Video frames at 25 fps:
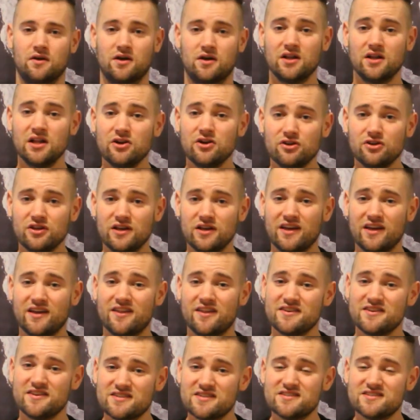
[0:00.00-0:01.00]
Clearly,
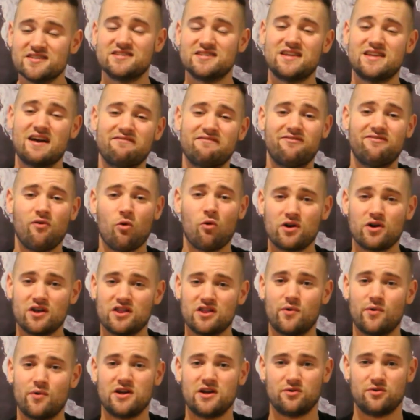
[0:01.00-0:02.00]
this is a step forward in
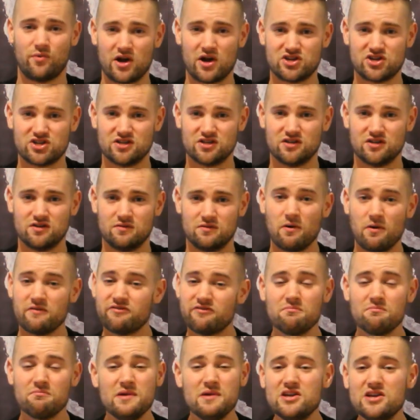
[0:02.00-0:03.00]
the right direction, but
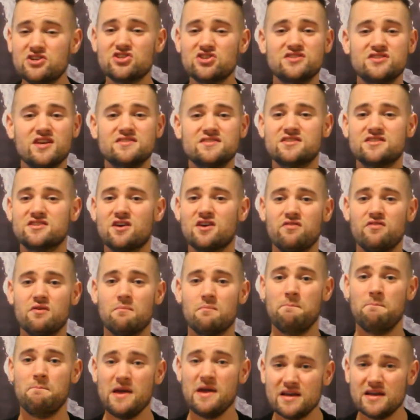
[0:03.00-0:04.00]
for me it just doesn't solve the
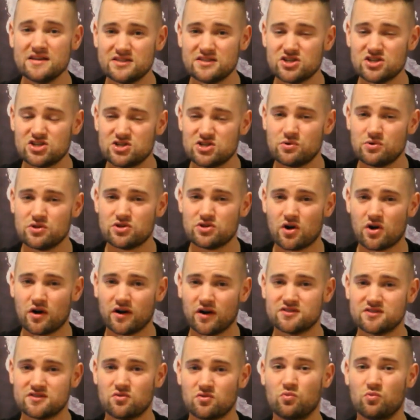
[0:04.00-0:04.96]
biggest issue with drugs,